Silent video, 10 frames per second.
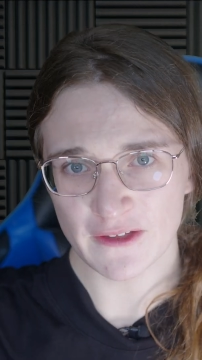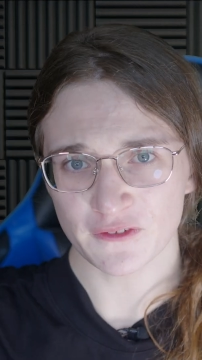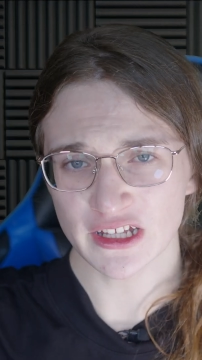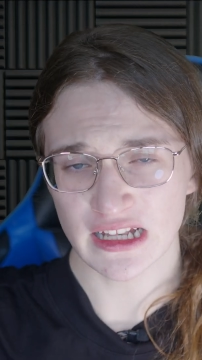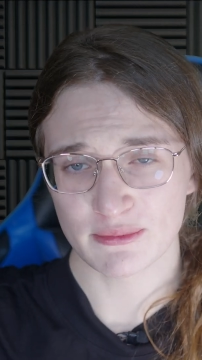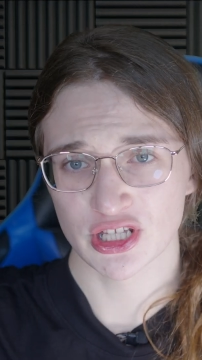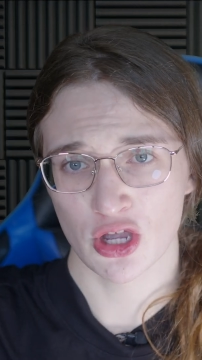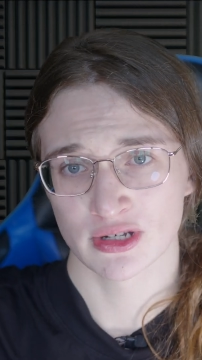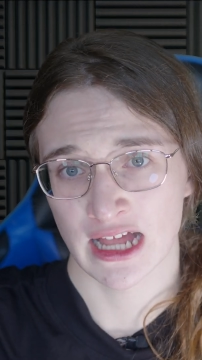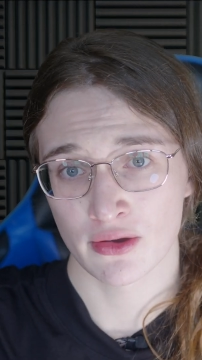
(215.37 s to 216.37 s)
definitely let me
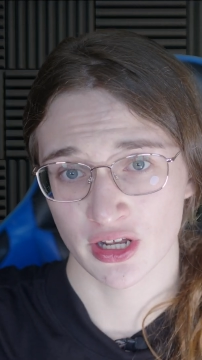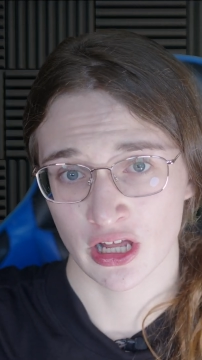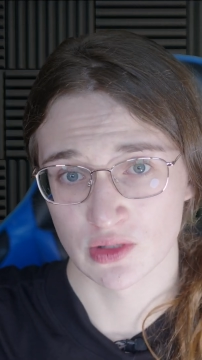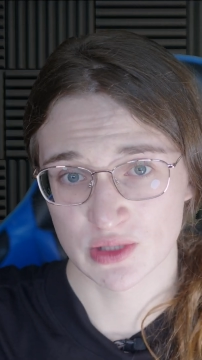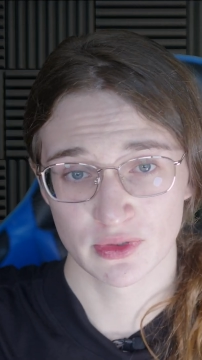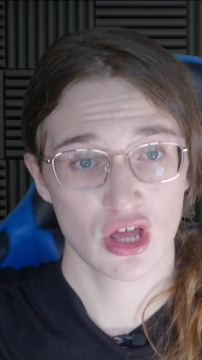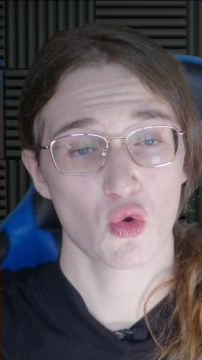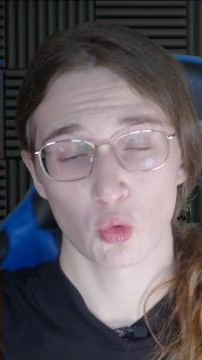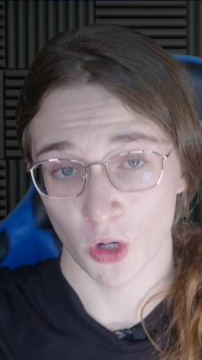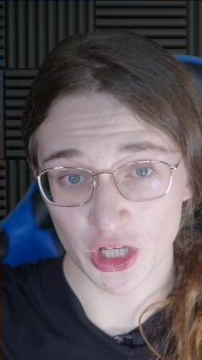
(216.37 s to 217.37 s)
know down in the comments below
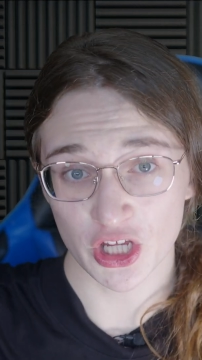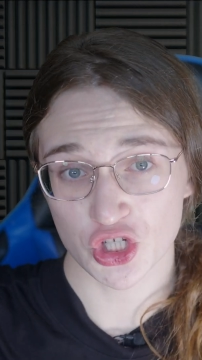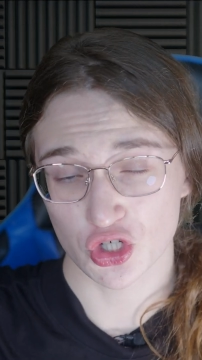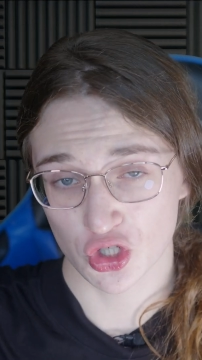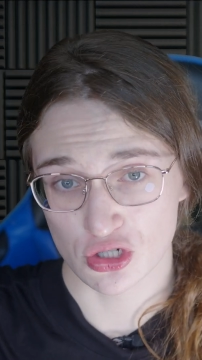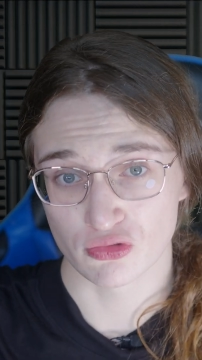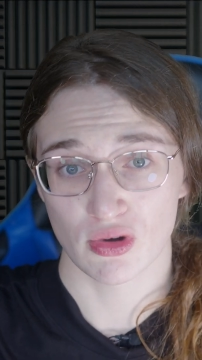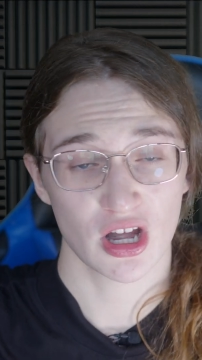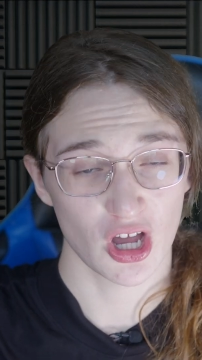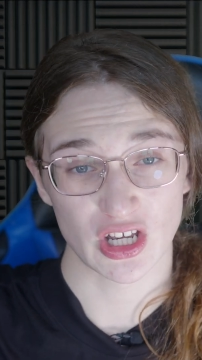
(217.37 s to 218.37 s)
what I should do
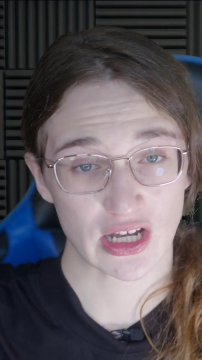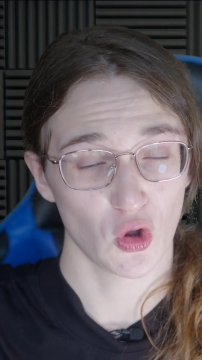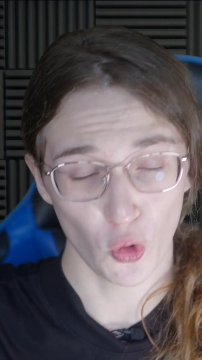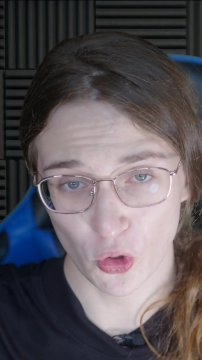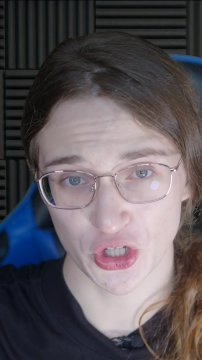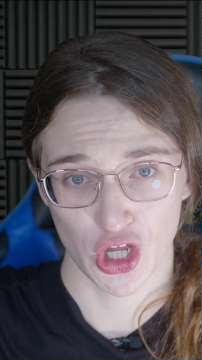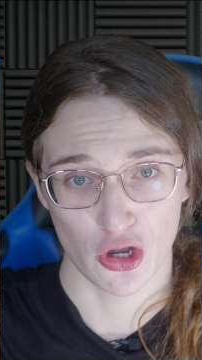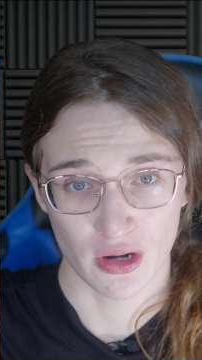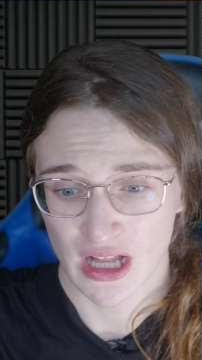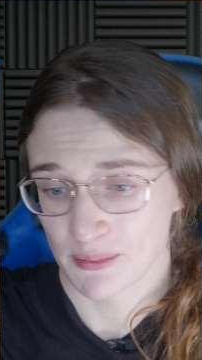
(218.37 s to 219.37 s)
regarding
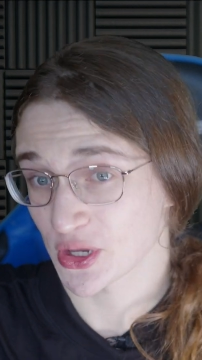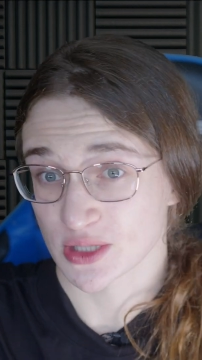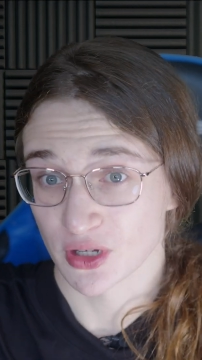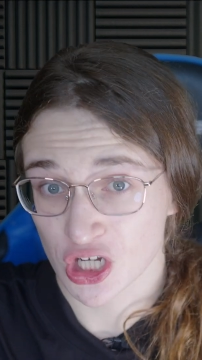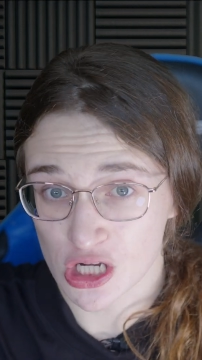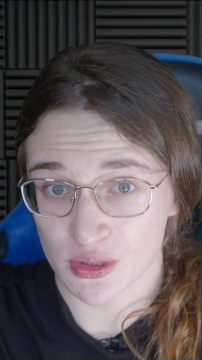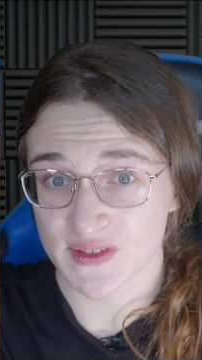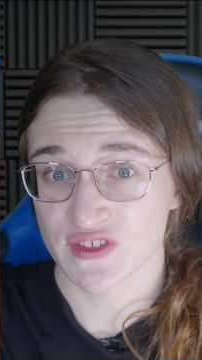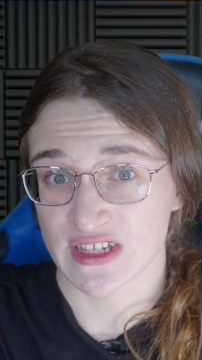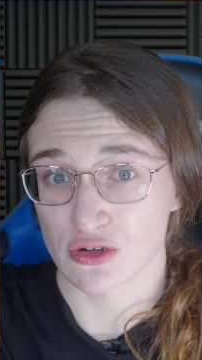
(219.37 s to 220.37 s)
audio, because my
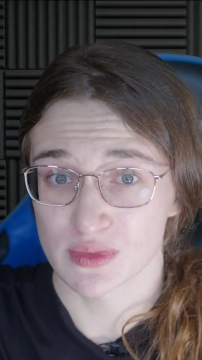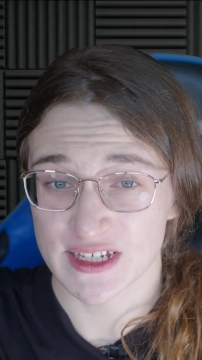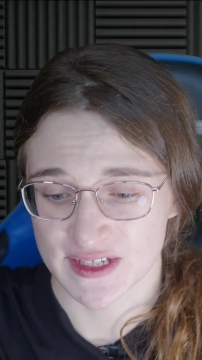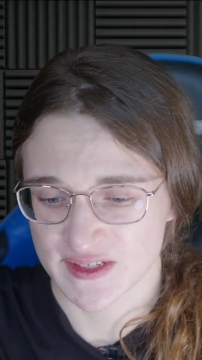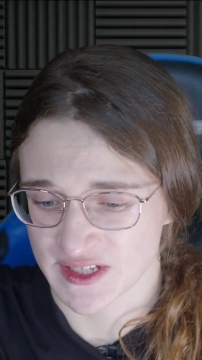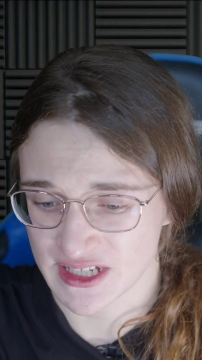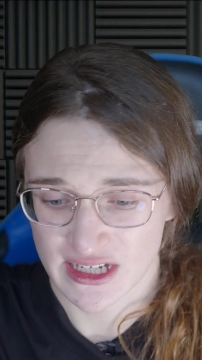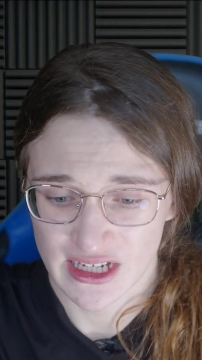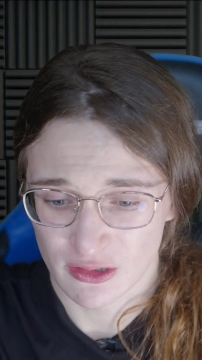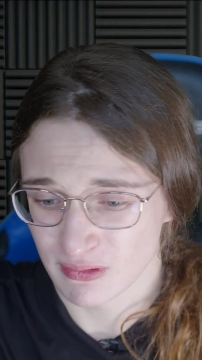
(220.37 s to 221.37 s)
current Sound Blaster Z,
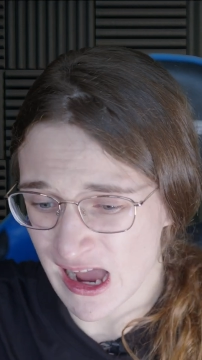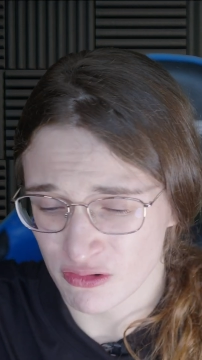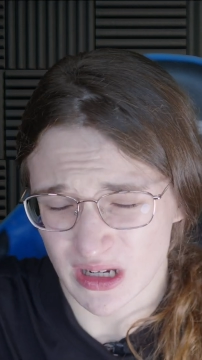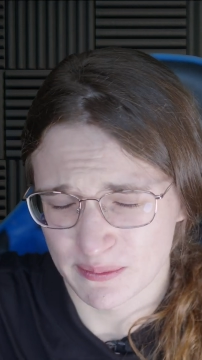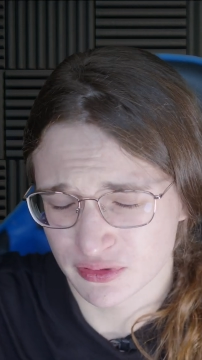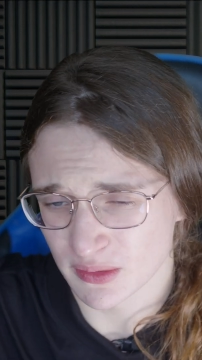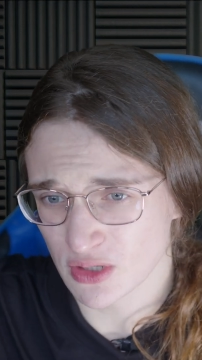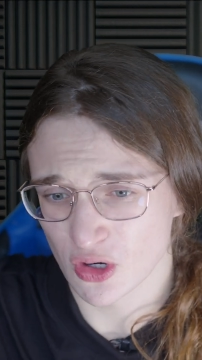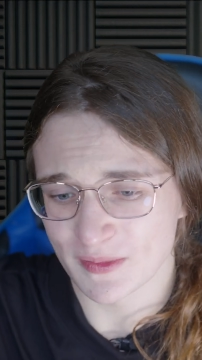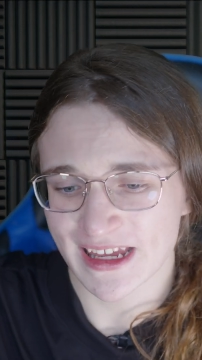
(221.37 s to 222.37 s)
well, I
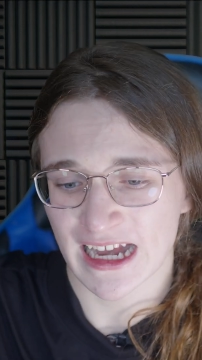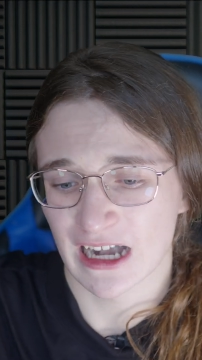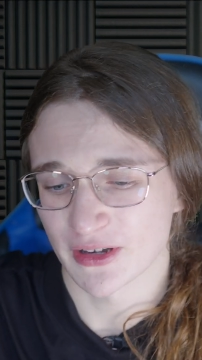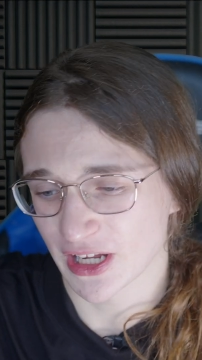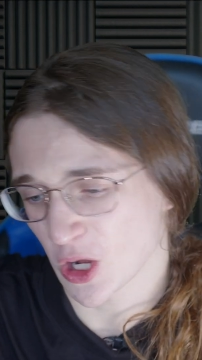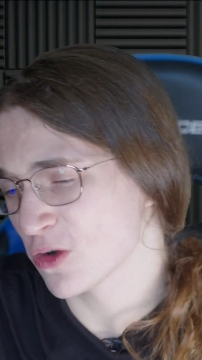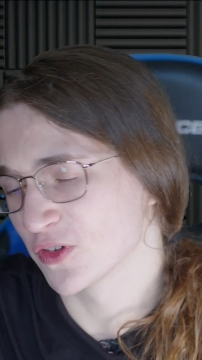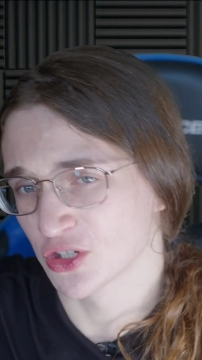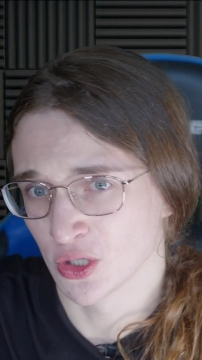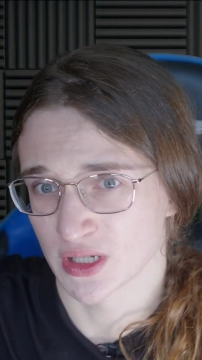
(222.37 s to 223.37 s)
probably won't be carrying
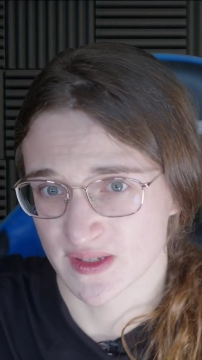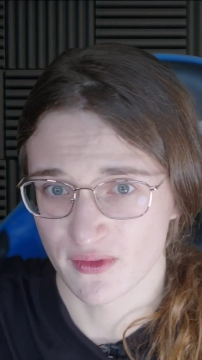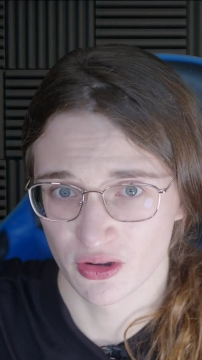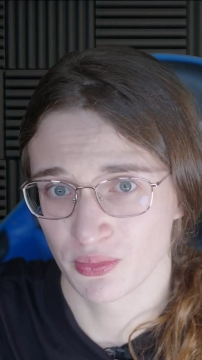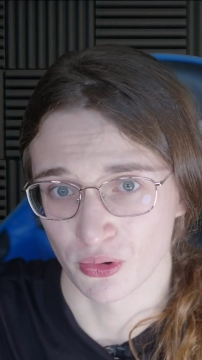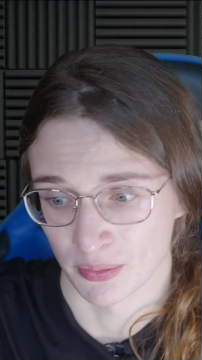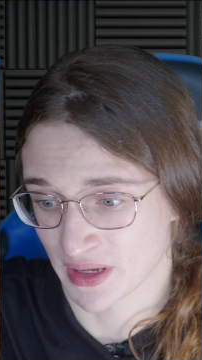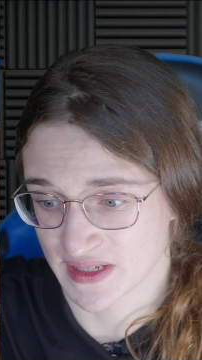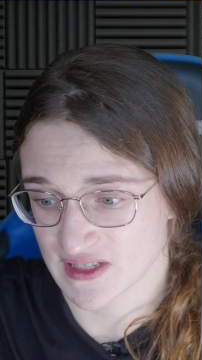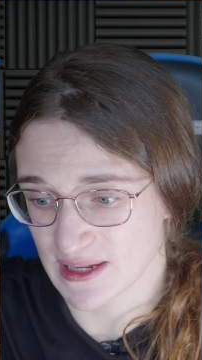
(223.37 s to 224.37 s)
over to this motherboard,
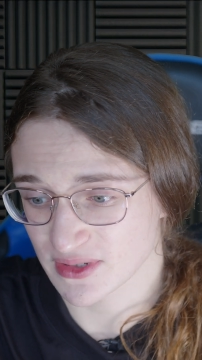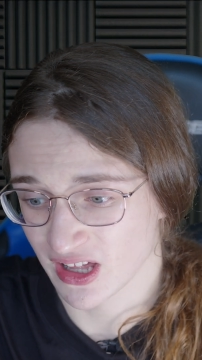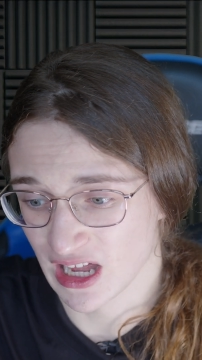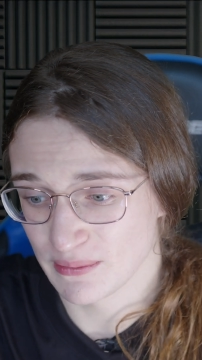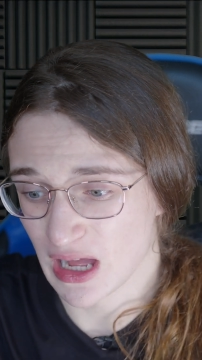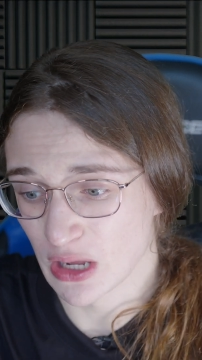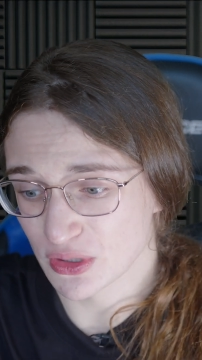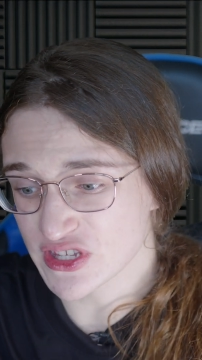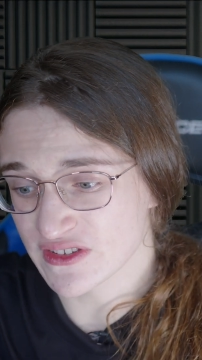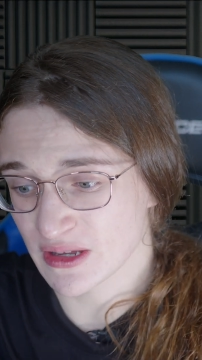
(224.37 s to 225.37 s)
but at the same time, I
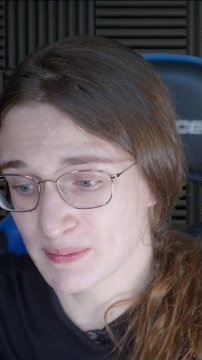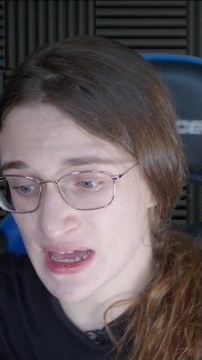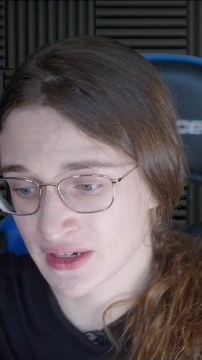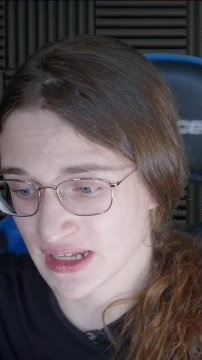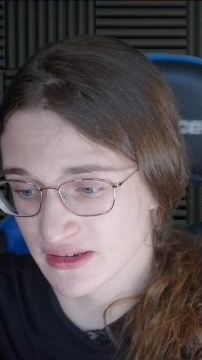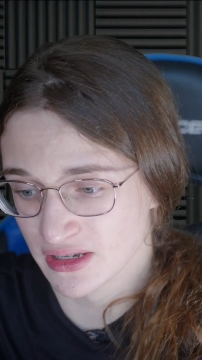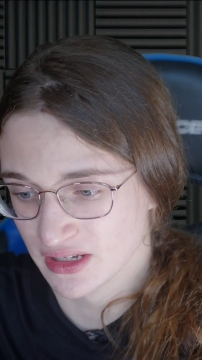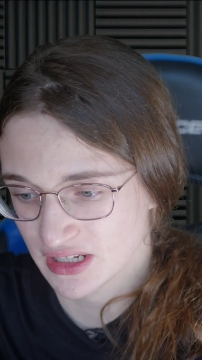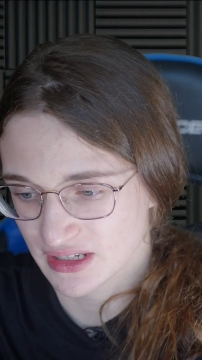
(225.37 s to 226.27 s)
want something better than